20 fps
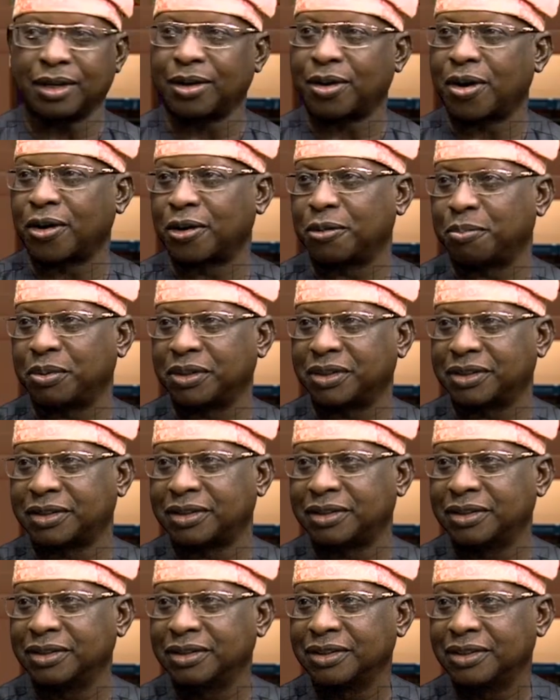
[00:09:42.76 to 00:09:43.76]
at the
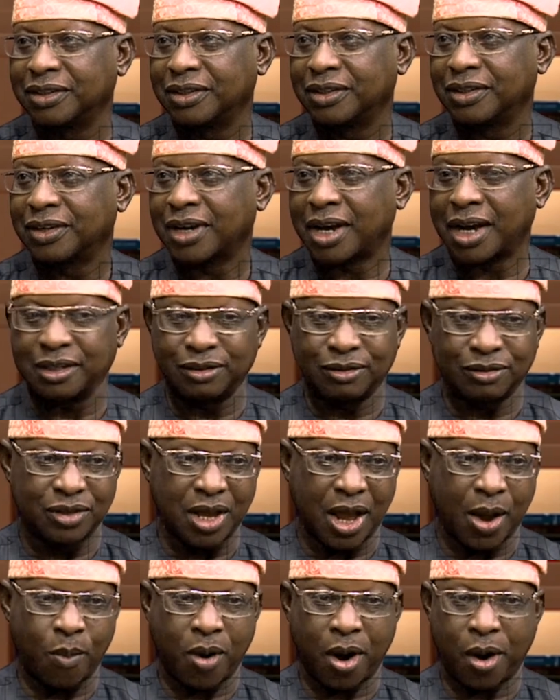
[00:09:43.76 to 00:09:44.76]
cockpit and
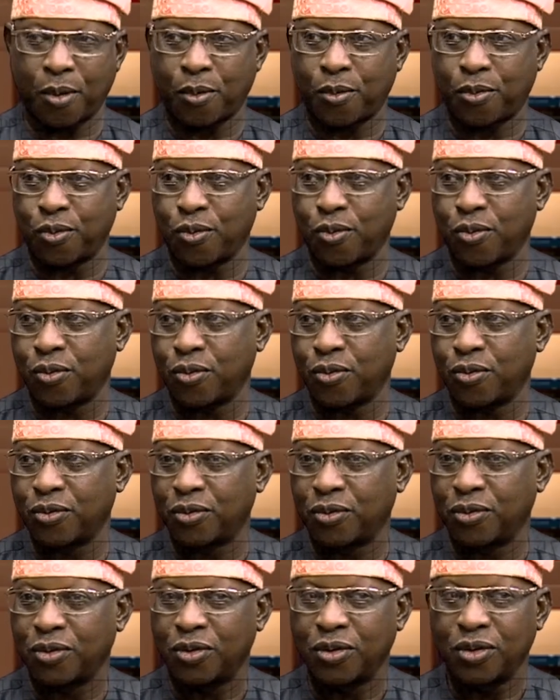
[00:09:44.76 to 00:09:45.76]
you see our crew,
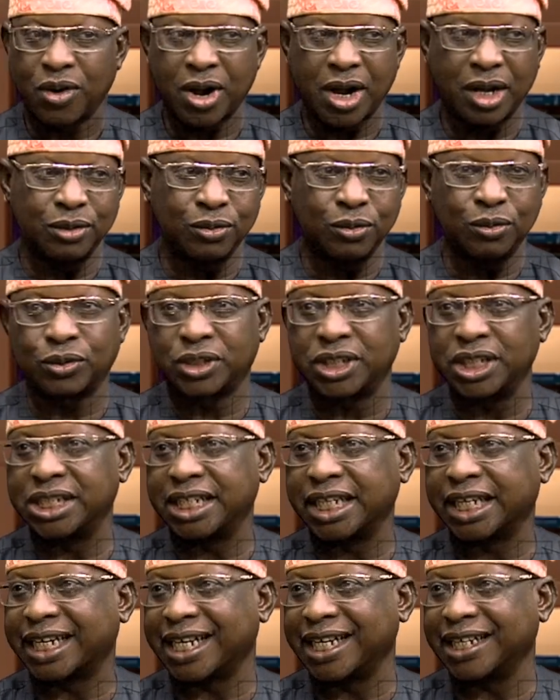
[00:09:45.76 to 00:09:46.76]
and you
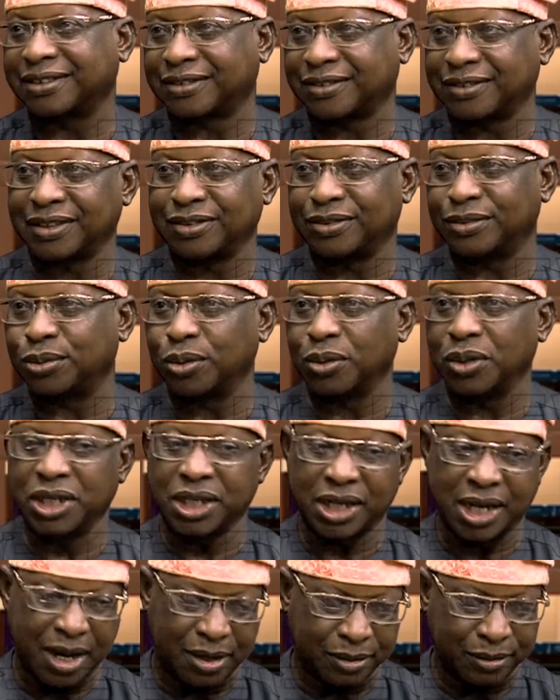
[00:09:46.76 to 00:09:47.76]
see the catering
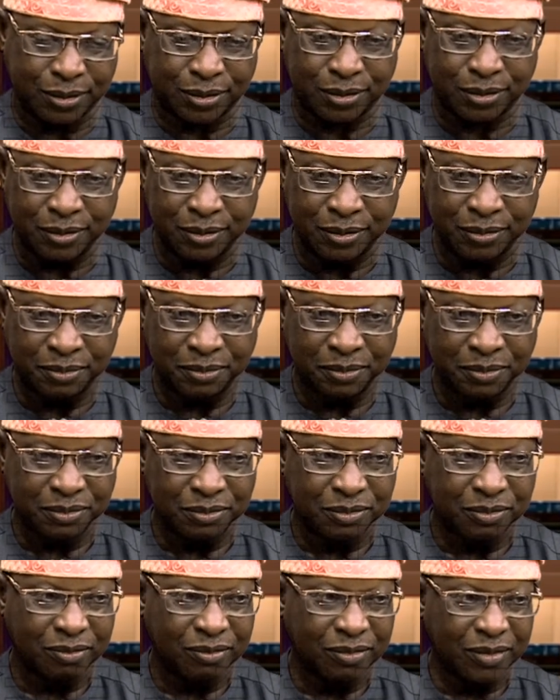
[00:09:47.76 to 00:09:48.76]
rolling out, mm.